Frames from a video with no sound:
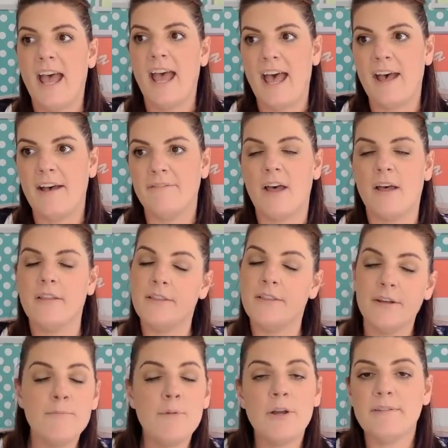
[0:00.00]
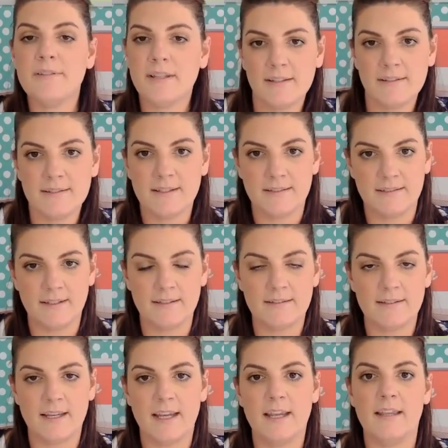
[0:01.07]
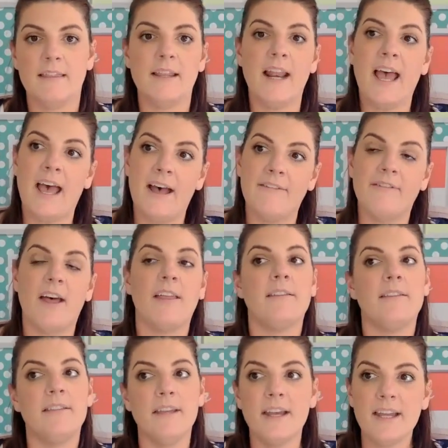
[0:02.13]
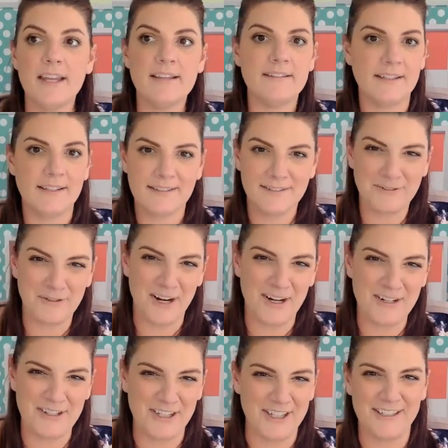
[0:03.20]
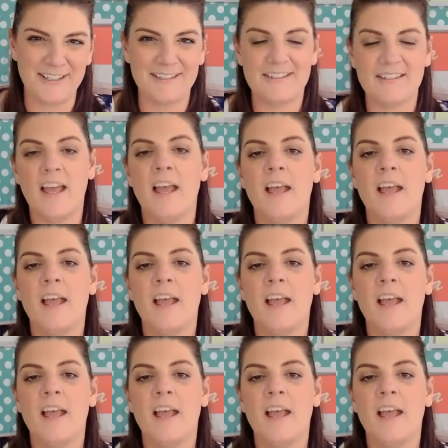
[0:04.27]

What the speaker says: have the most consistency, that have the easiest structures.